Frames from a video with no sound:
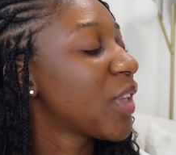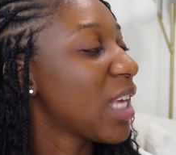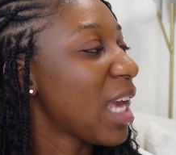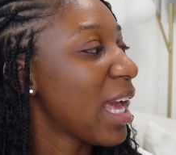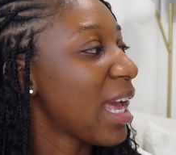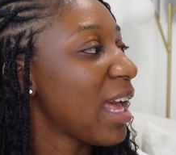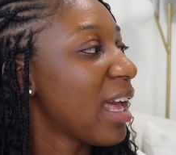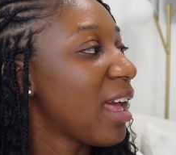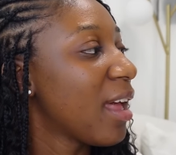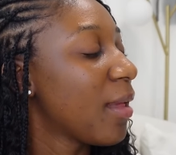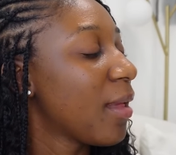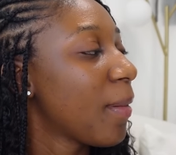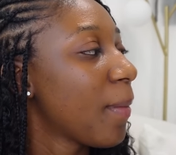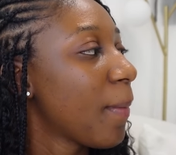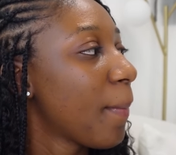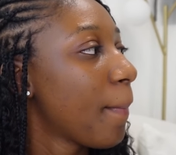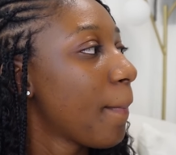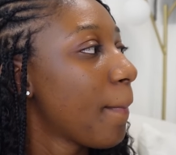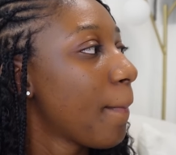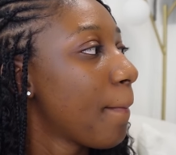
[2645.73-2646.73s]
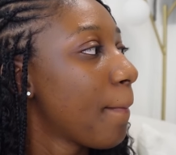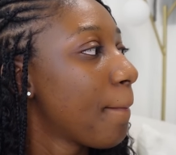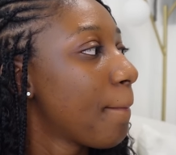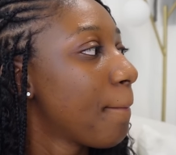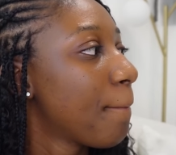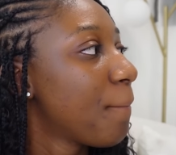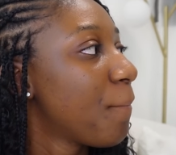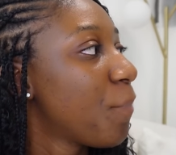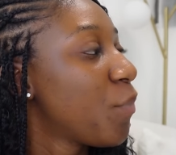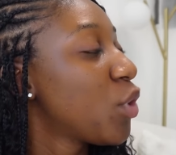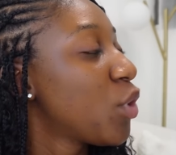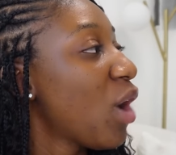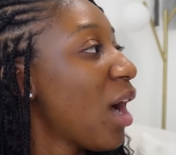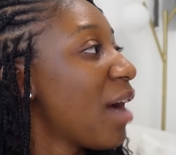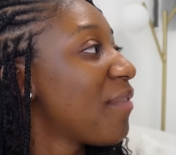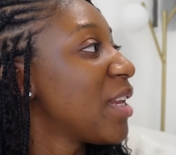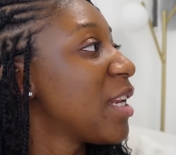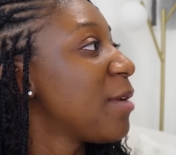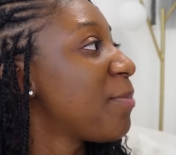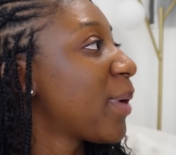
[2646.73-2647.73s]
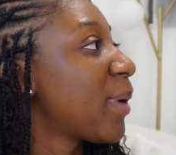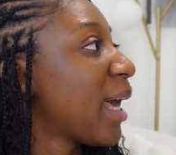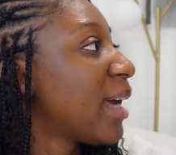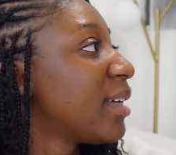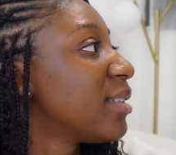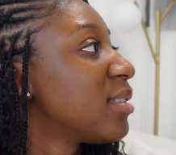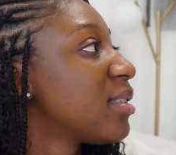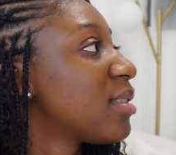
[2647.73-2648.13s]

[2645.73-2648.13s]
Yeah. We don't have any plans.